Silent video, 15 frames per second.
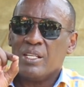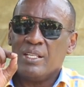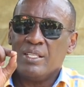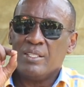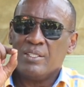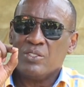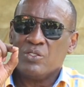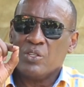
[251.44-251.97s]

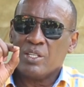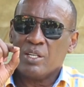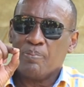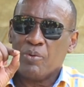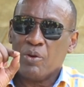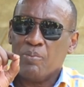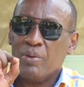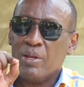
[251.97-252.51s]
This is not a
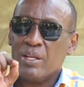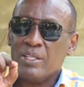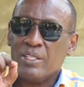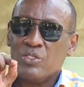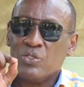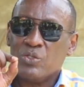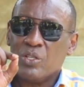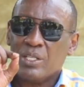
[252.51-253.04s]
problem.
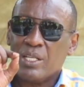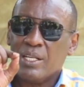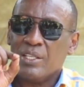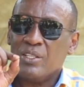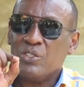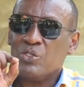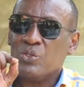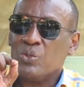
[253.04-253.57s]
This is not an
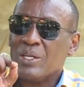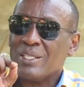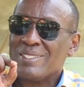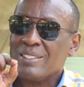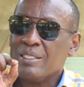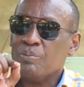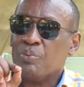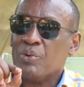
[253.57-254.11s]
issue as
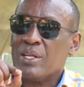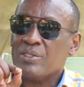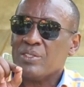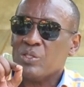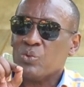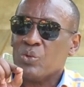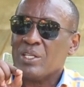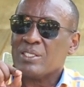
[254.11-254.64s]
simple as
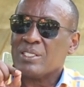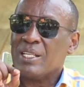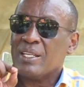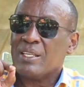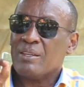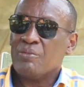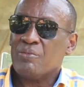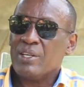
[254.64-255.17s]
it was
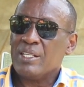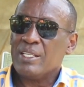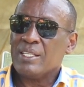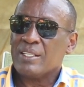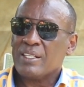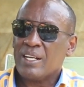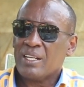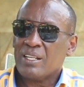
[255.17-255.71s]
like invading
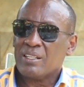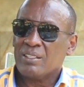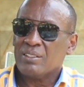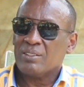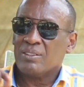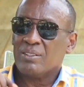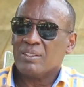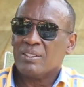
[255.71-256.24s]
Iraq.
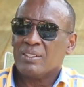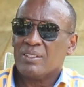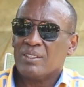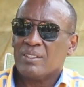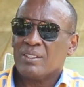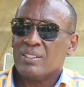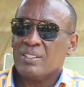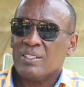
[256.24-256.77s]

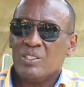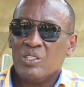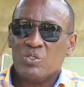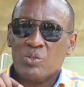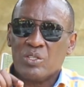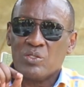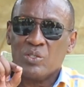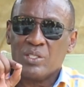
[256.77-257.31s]

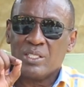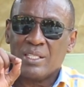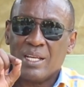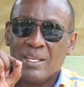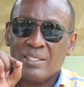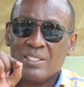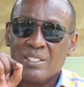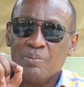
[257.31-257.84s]
This was not
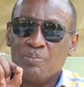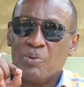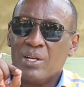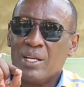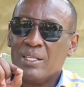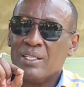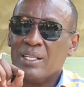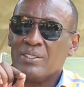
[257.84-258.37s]
as
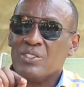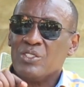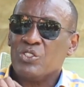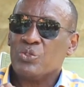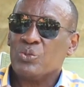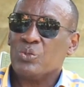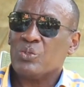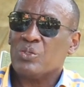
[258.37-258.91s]
simple as
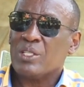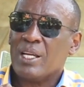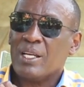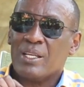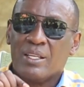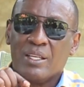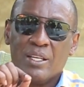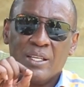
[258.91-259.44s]
issue
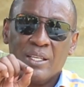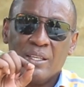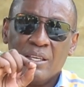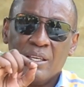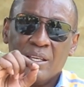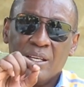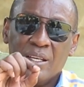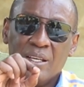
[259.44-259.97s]
like
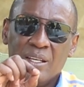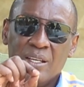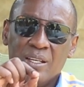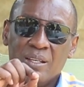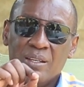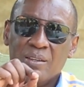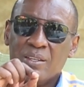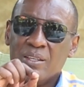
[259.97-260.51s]

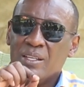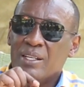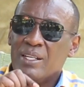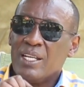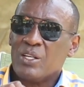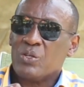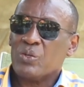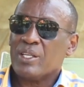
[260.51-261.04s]
uh,
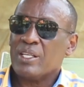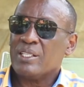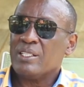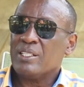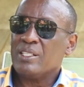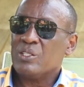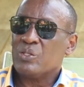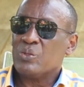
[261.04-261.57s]
NATO
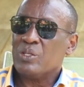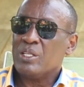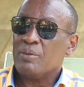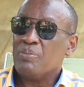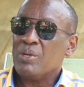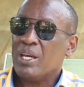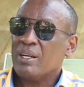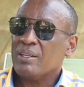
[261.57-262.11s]
getting into
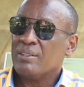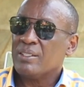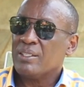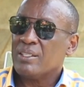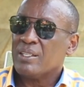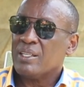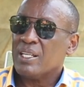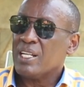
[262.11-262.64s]
Libya
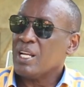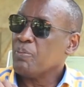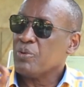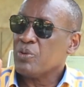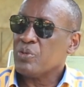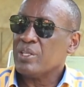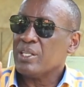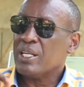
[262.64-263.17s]
and
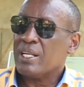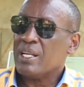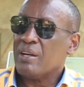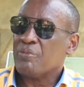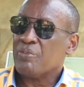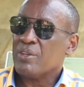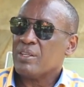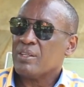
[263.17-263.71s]
uprooting
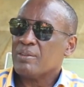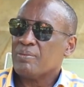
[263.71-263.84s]
Gaddafi